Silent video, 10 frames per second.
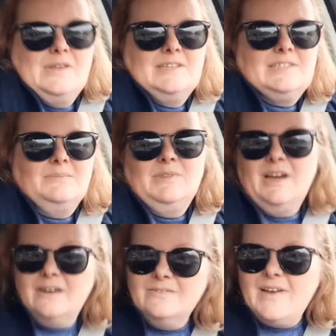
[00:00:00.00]
some
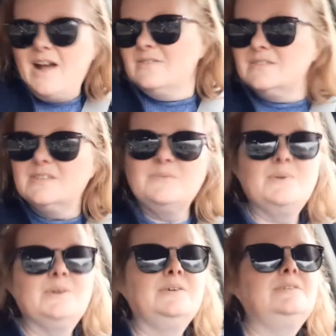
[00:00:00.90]
love out into the
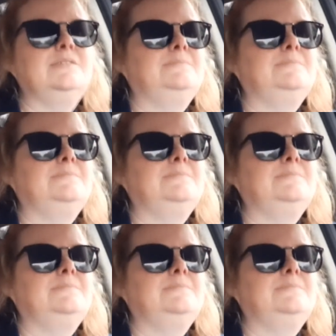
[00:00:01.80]
world,